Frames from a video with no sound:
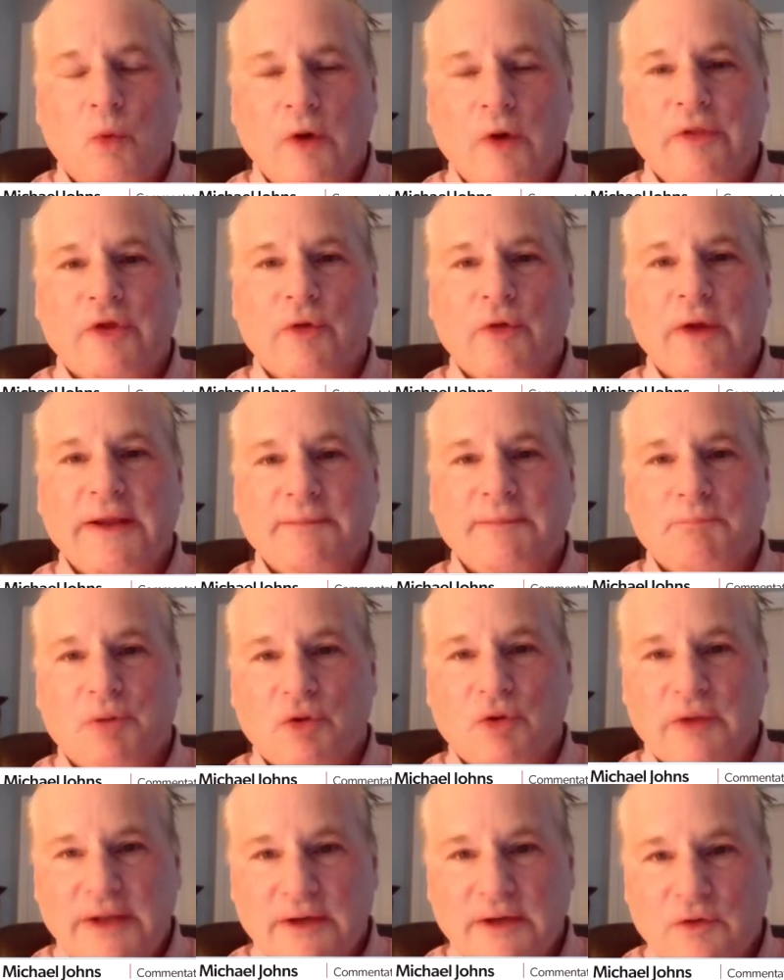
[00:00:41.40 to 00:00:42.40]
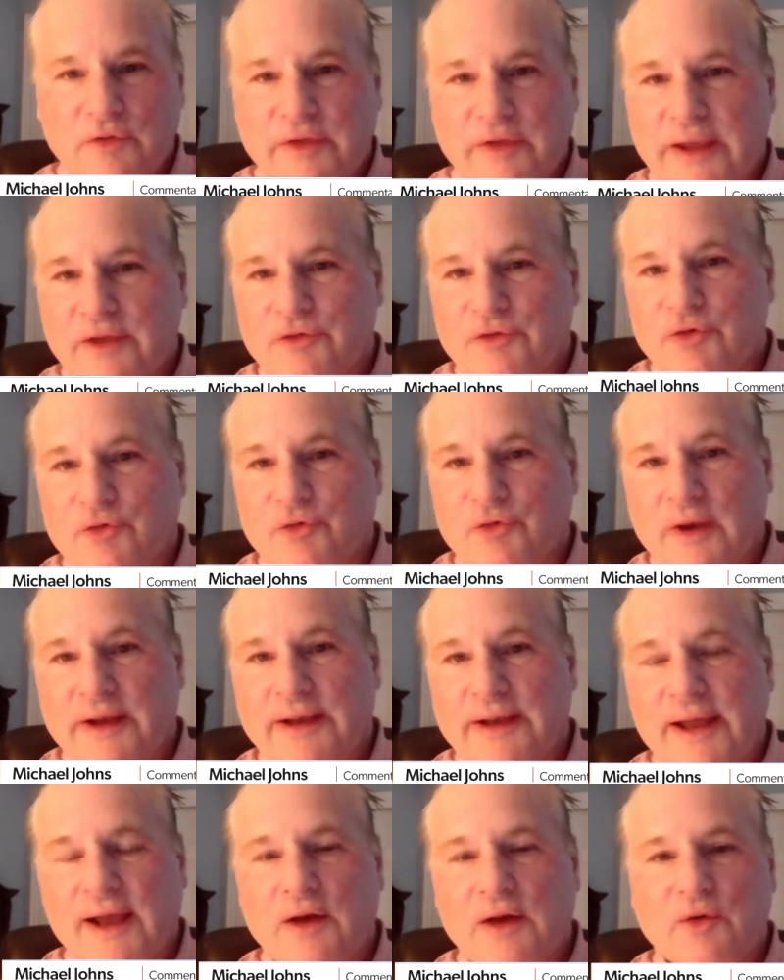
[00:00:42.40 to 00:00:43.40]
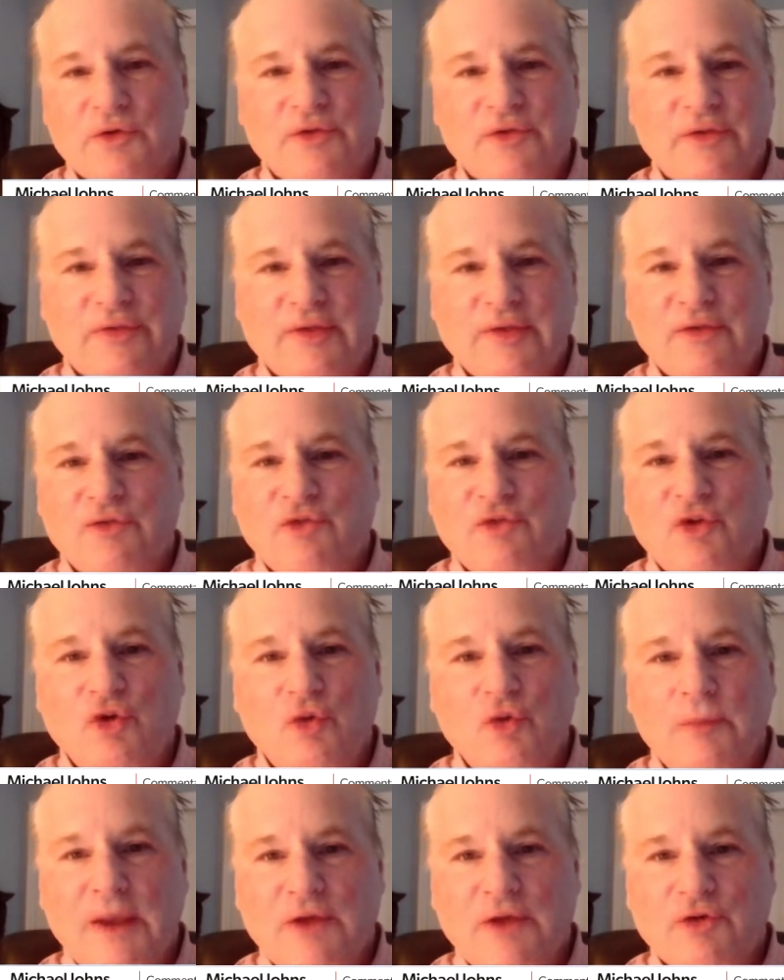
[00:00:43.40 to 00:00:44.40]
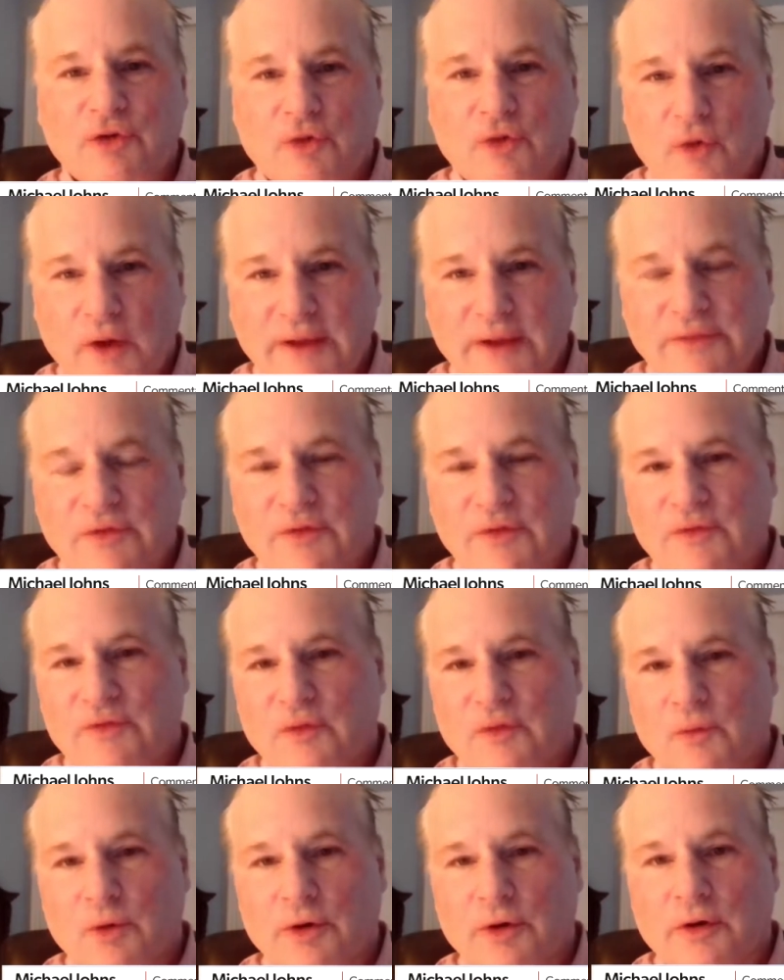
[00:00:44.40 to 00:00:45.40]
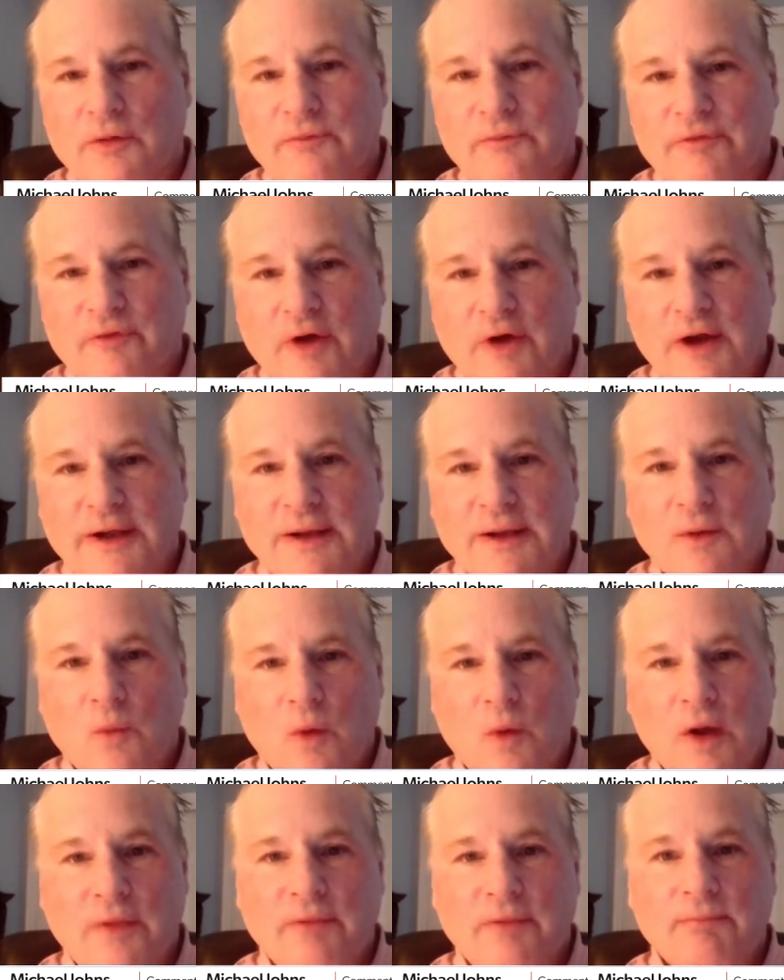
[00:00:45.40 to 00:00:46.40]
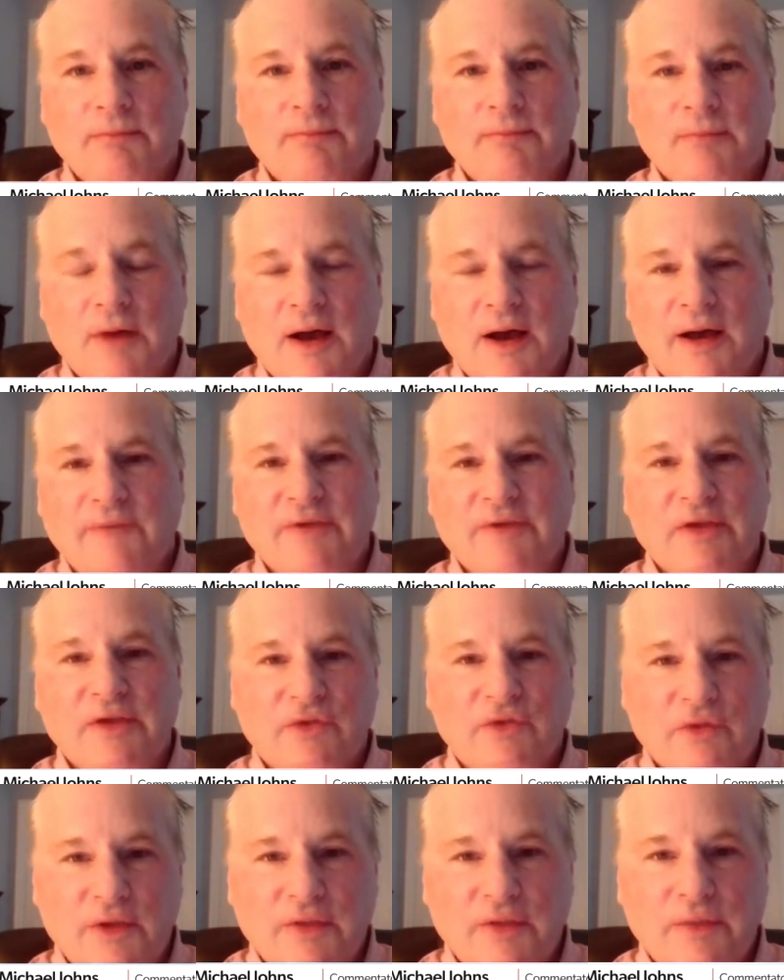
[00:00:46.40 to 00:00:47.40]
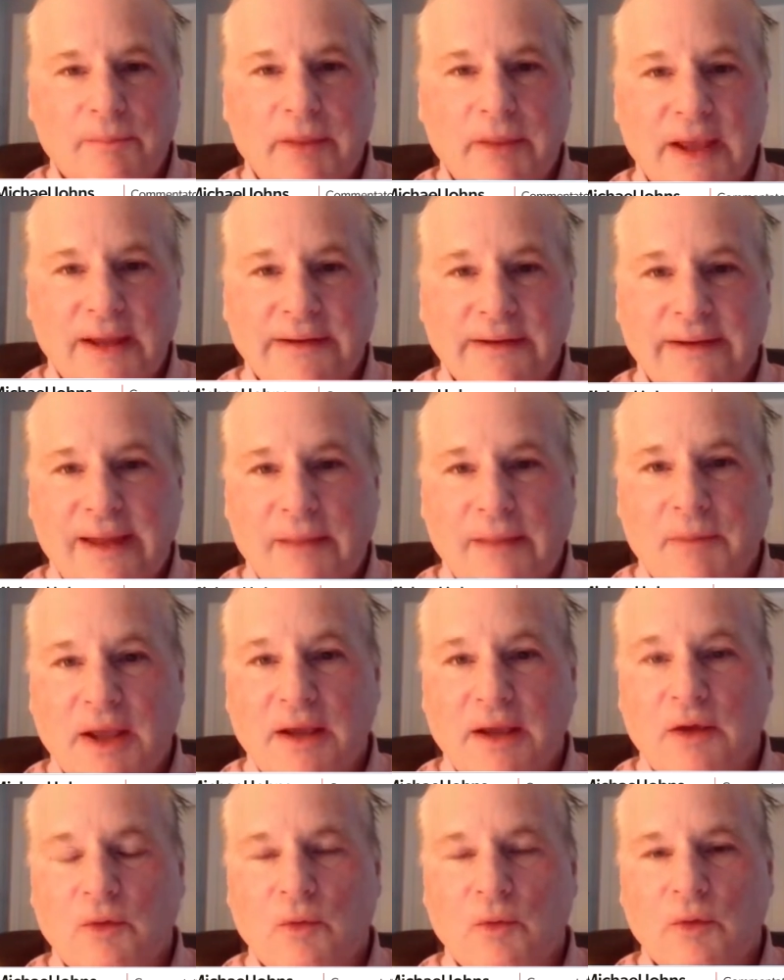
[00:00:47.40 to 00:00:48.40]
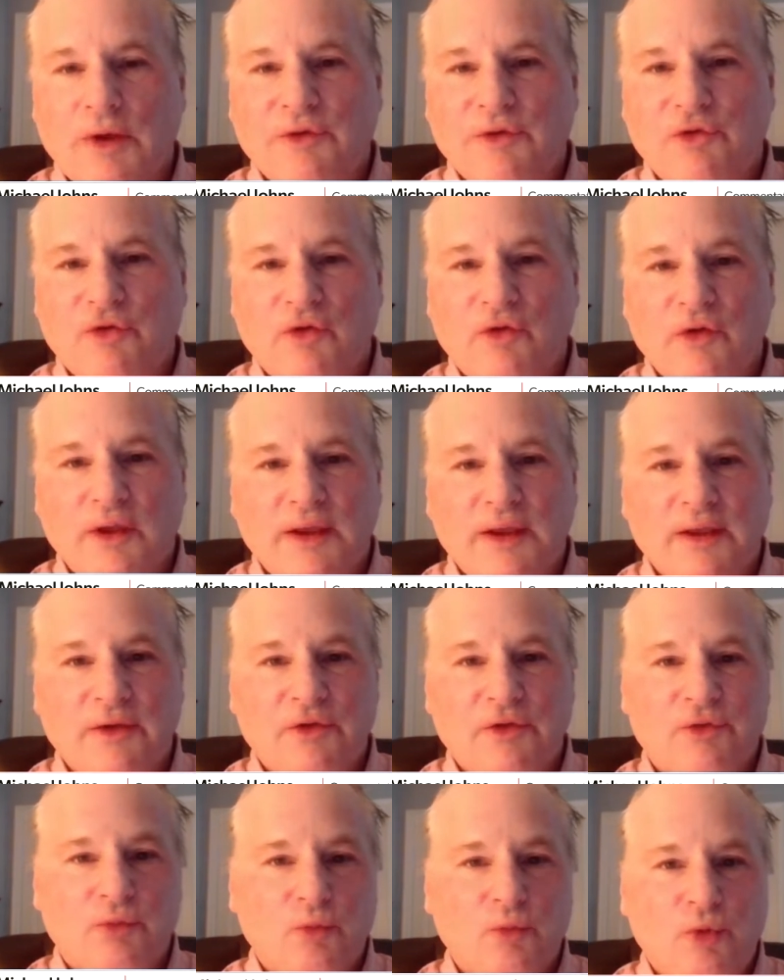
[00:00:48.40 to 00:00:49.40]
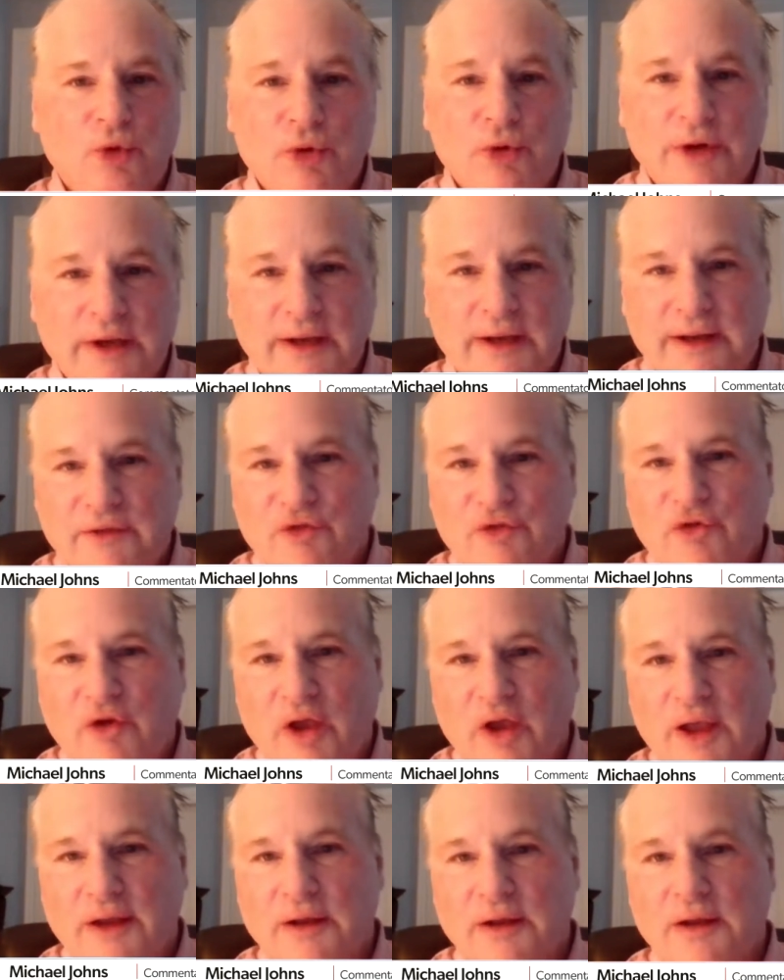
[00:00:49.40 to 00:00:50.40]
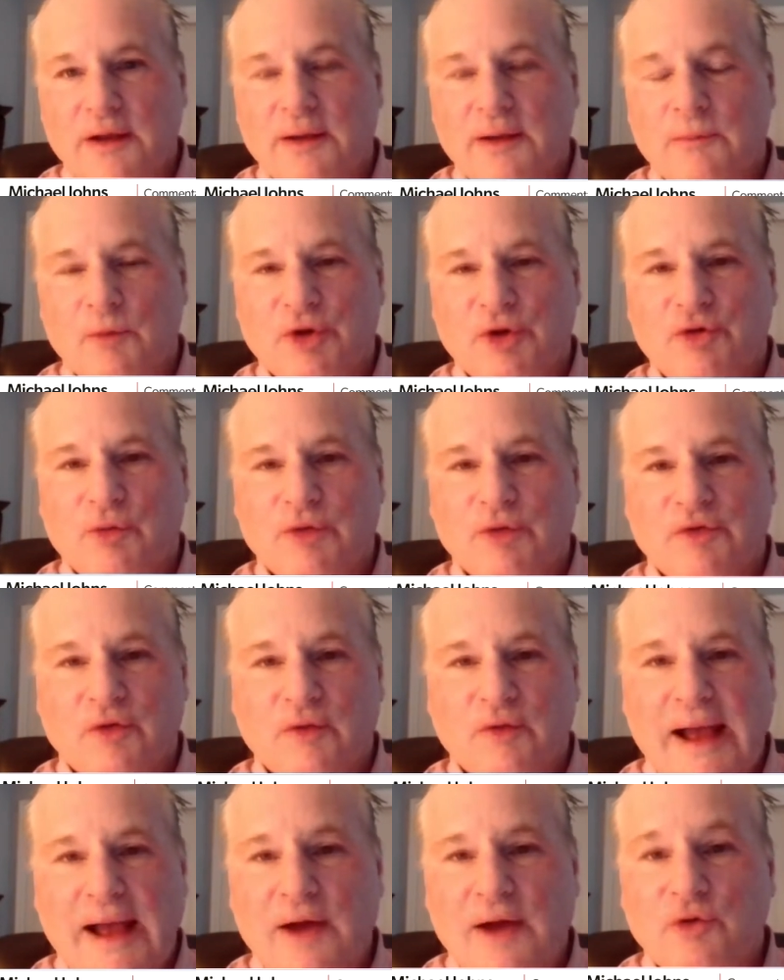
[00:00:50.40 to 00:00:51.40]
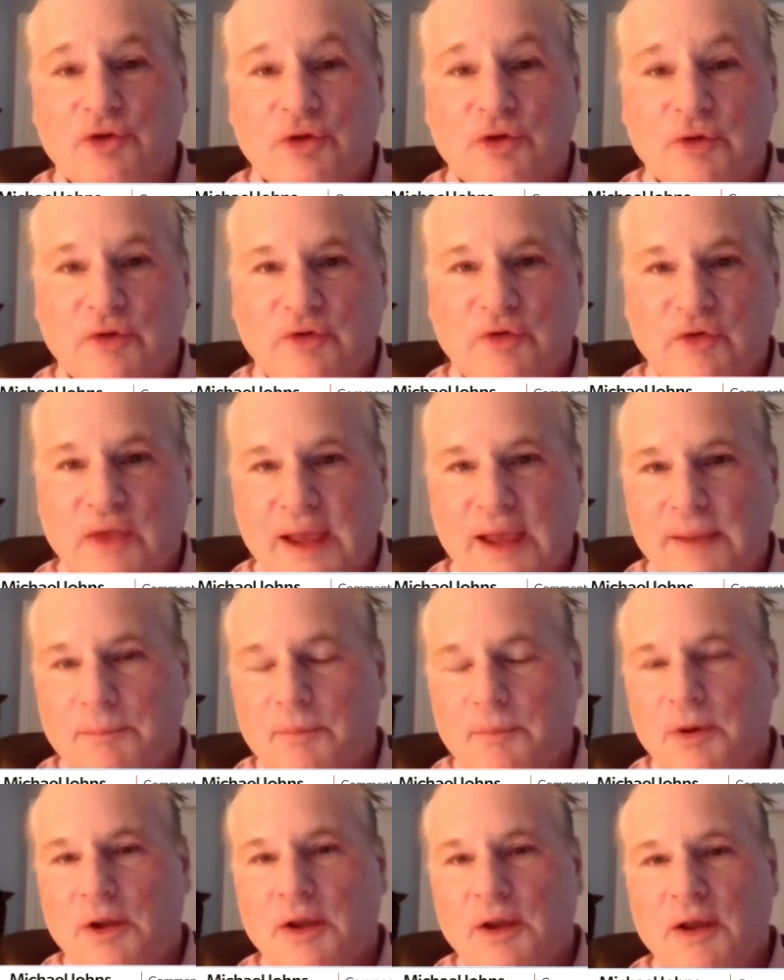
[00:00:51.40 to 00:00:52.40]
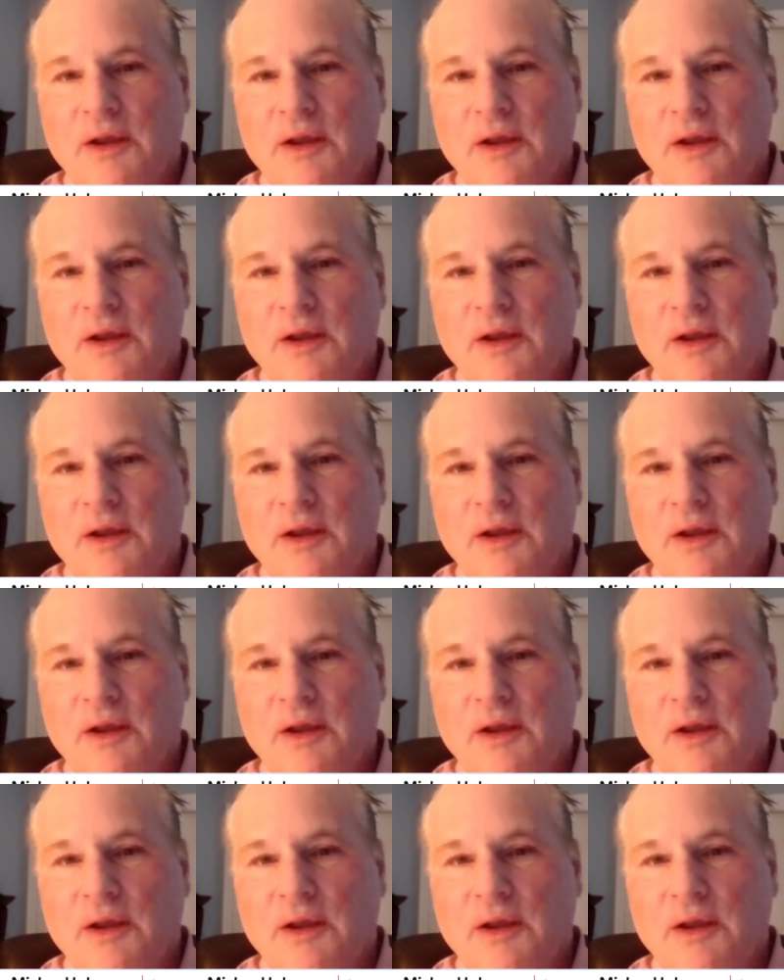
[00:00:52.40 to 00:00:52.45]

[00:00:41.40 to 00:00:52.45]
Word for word: one of the great political dangers right now is that these two major crises that we're confronting, one, obviously, the pandemic, which is rooted in China and which was allowed to escape